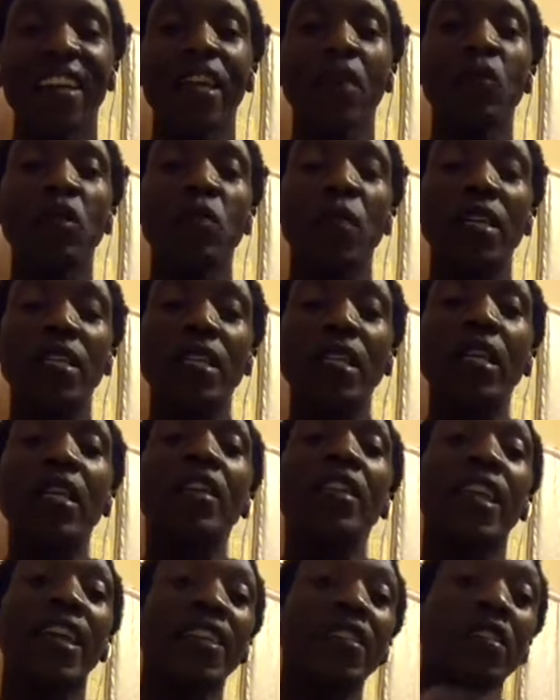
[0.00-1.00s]
that was basically a
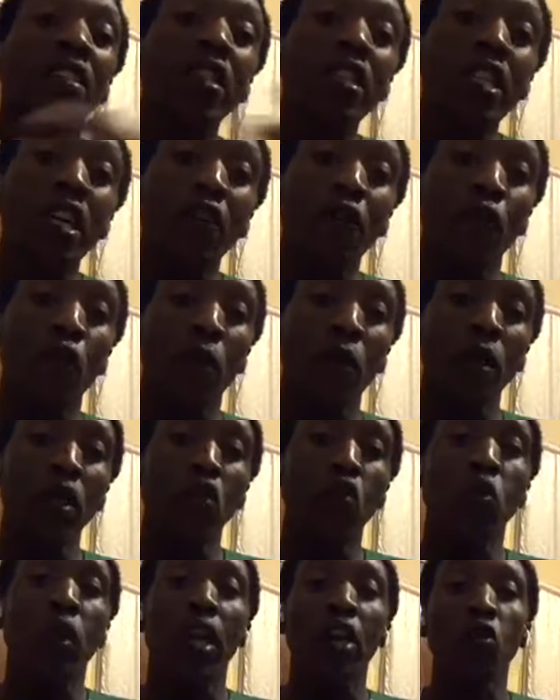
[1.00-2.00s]
transition for me
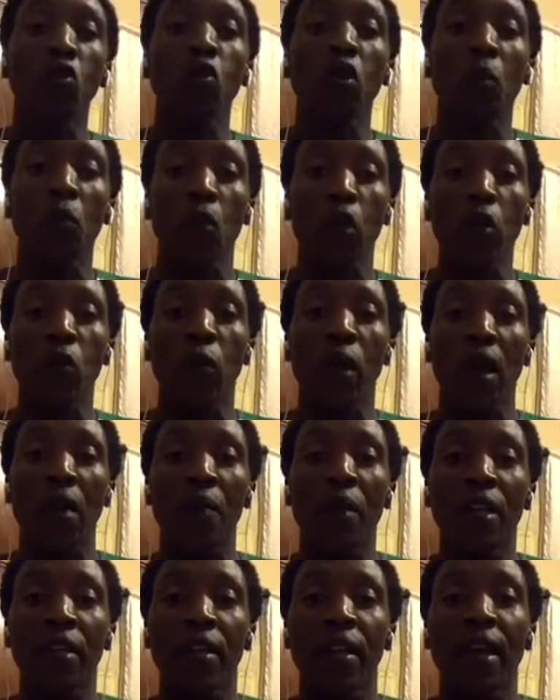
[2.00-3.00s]
to get to the point where I'm
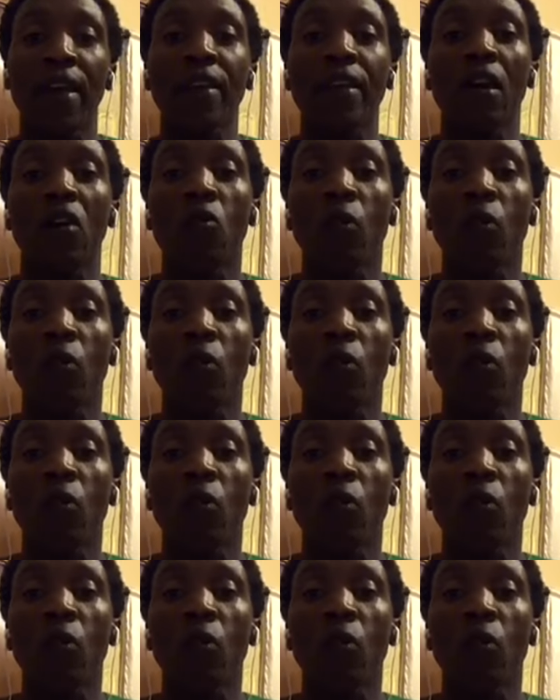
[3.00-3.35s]
at right now,